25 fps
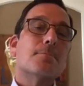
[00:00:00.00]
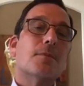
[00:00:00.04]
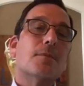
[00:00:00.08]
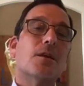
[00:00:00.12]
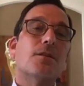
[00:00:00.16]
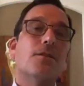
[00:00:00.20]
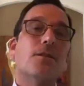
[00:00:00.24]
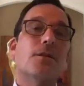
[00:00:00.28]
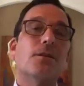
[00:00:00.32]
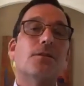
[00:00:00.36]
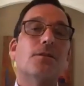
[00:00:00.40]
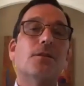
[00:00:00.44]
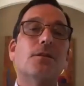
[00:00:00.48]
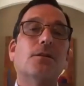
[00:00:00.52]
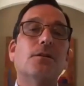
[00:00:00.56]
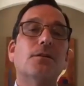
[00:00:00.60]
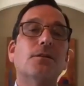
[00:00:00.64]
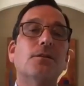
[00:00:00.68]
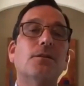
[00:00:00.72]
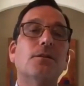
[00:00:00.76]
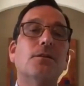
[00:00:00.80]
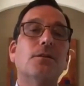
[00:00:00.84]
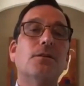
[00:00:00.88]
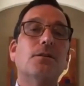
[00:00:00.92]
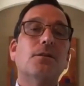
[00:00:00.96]
the, the,
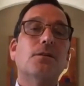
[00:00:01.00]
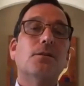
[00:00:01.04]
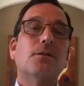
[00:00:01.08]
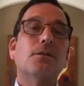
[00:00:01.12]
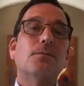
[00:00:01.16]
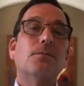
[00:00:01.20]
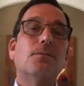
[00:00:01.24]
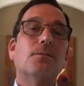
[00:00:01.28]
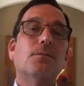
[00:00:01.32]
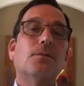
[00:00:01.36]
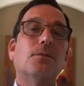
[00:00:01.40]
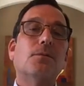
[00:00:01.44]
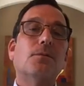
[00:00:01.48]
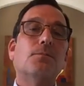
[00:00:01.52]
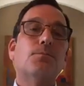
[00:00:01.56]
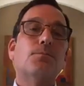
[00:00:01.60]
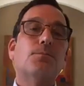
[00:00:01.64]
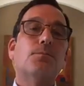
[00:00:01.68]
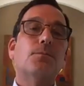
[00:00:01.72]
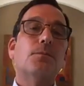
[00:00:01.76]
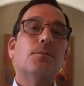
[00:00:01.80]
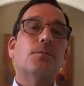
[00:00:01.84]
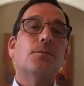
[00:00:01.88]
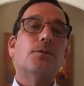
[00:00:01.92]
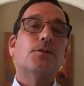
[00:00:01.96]

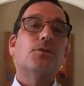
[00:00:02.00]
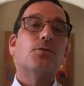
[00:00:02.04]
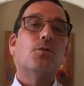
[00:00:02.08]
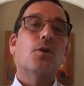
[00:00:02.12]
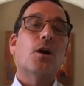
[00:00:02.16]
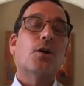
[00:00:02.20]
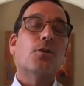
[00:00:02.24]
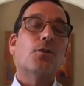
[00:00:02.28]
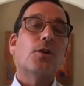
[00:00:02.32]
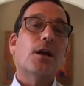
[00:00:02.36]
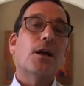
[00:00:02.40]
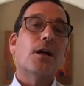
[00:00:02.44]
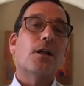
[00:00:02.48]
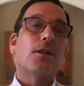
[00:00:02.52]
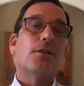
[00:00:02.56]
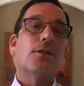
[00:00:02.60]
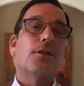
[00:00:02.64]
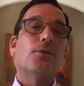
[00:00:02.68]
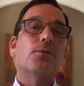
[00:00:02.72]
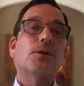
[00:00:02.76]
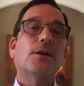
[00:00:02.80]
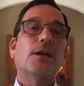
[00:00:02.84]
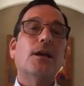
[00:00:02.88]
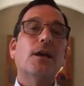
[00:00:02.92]
the URL that we